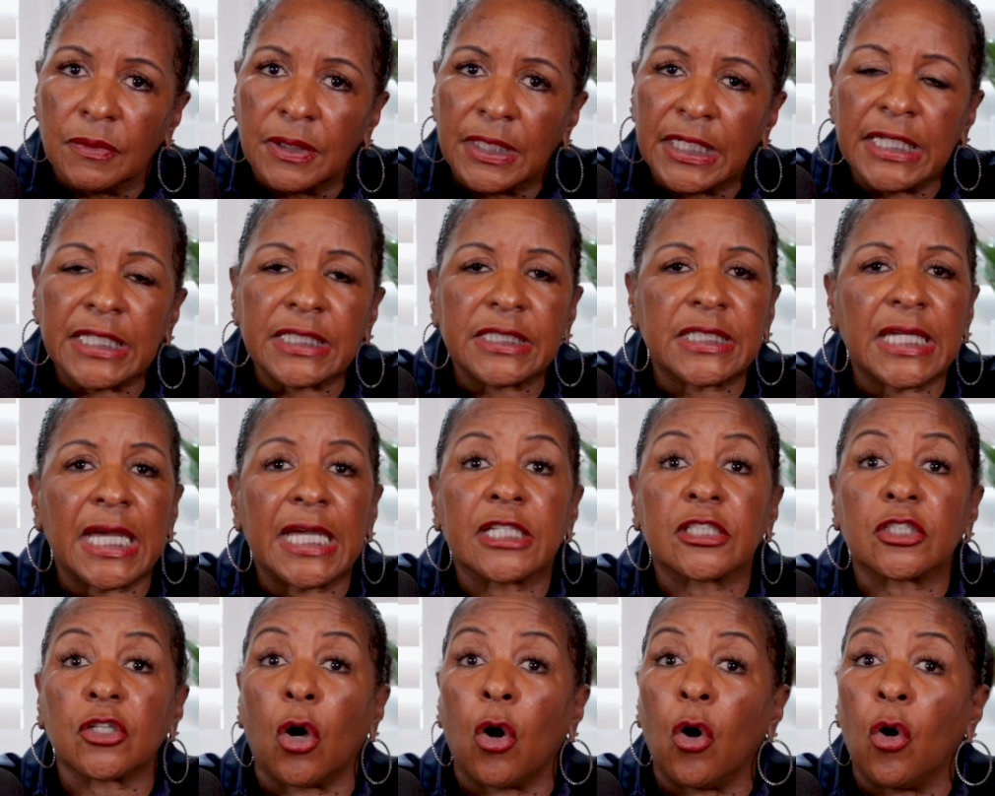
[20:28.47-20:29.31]
It
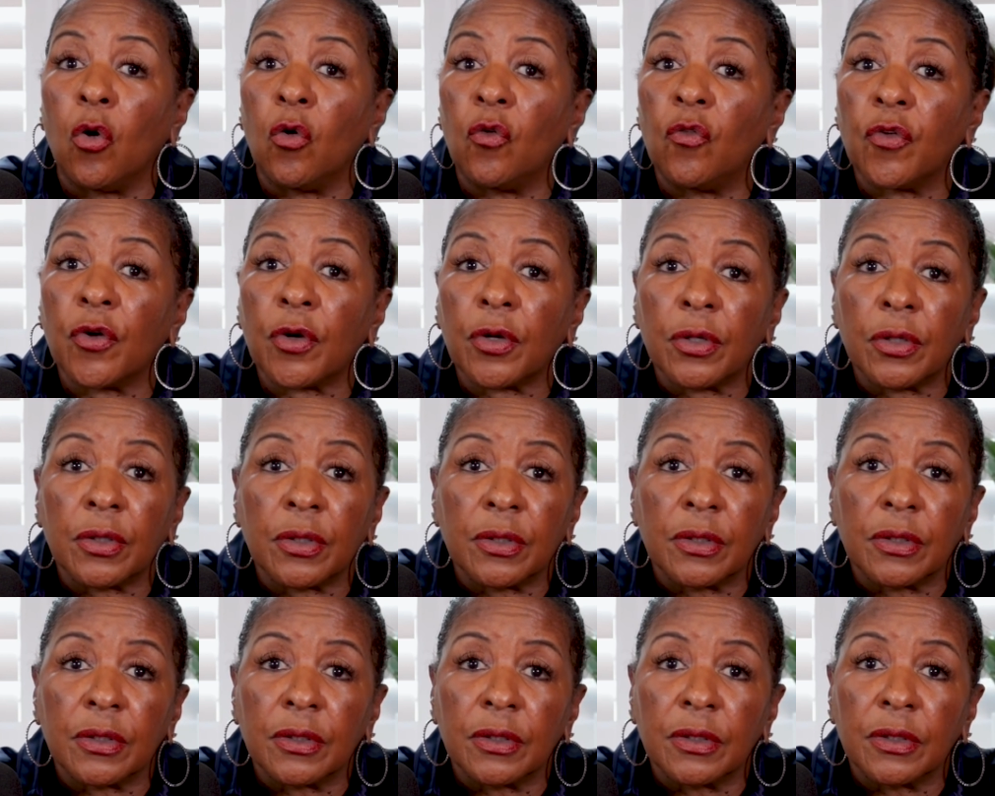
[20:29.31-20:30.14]
takes over.
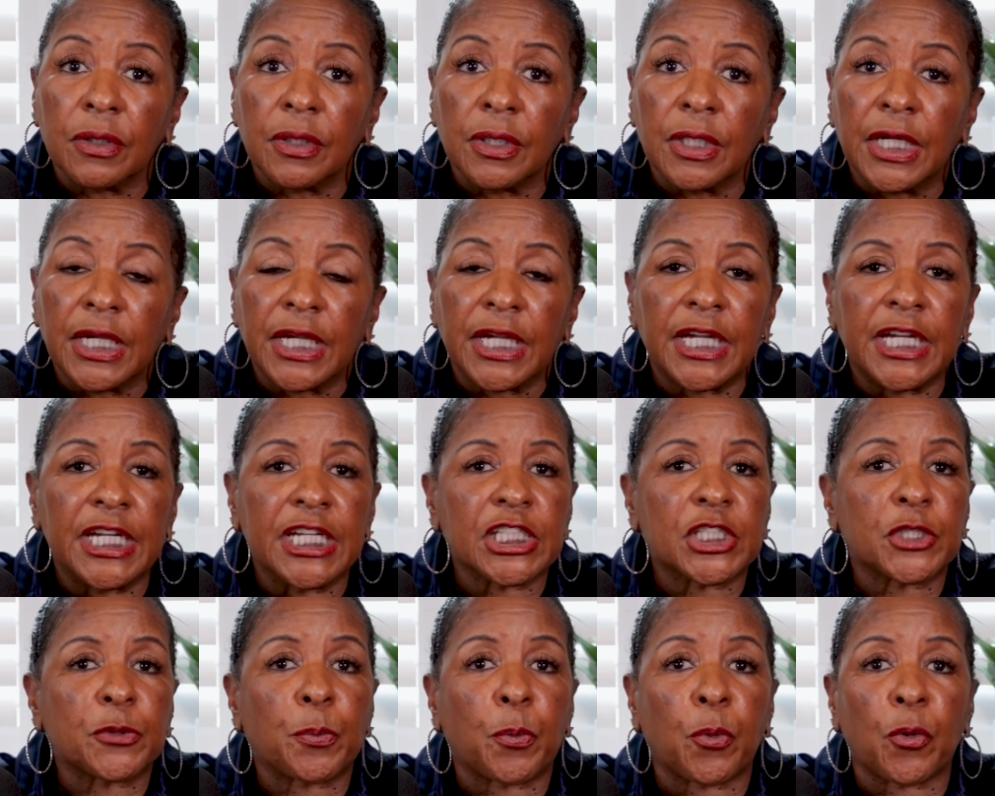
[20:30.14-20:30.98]
It
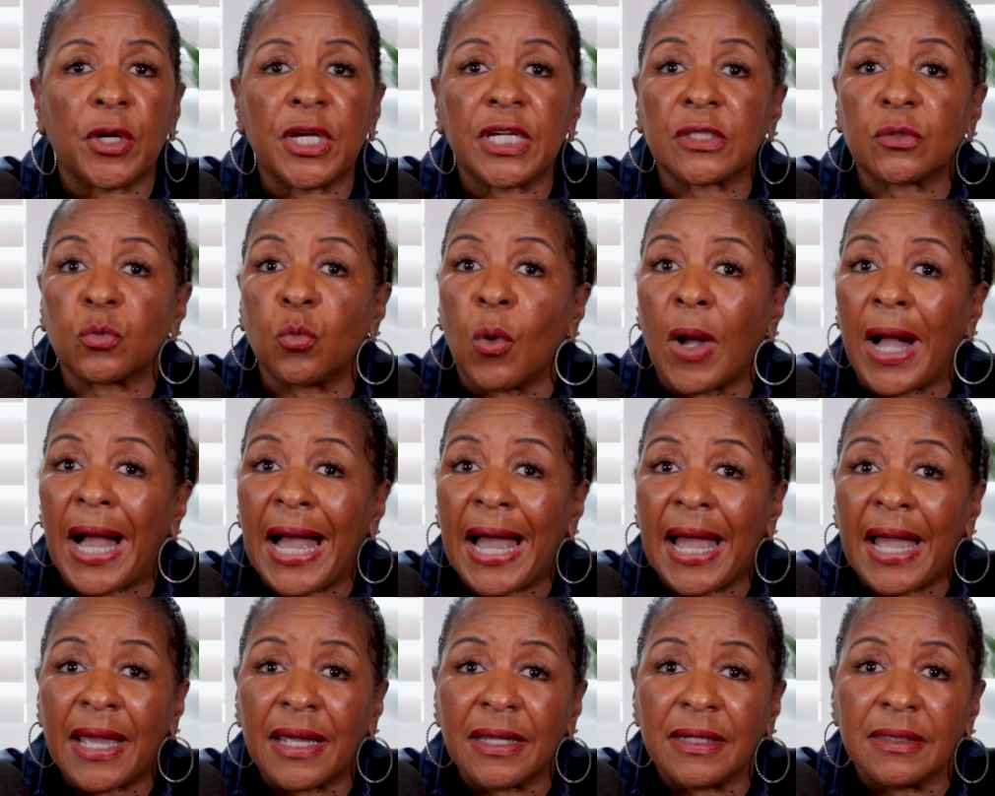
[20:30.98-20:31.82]
spreads
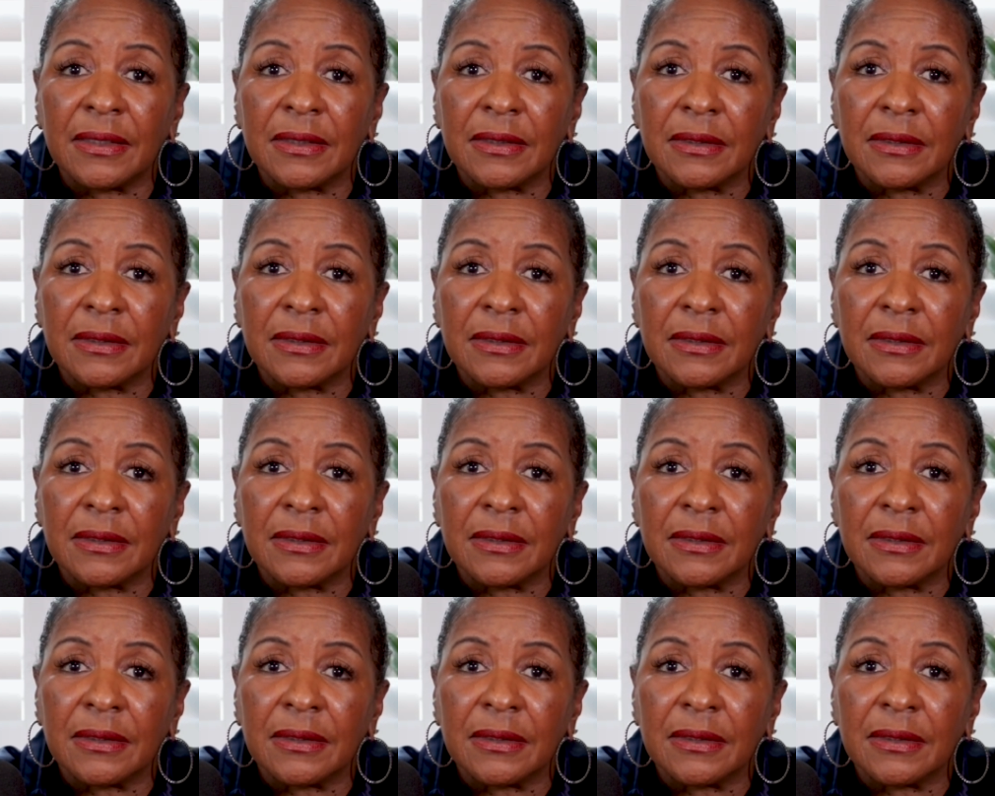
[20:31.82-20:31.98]
wide